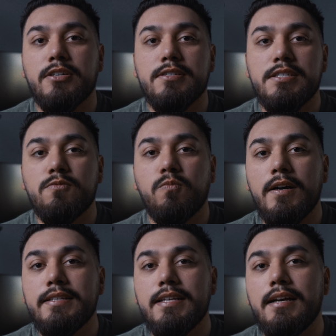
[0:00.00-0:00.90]
there is
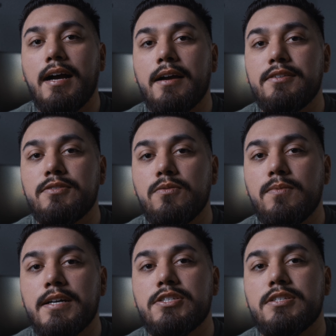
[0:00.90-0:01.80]
one thing I do
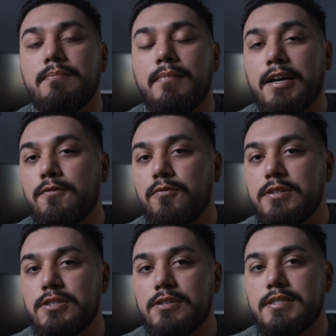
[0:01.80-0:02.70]
wish Micro
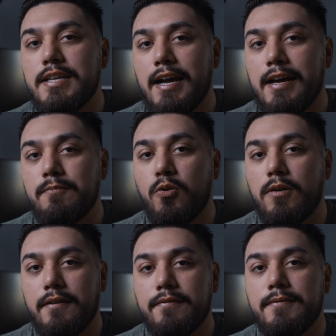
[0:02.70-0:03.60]
Four Thirds had
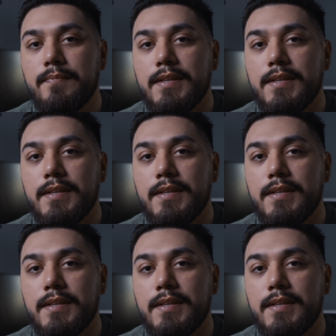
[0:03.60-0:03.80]
more of,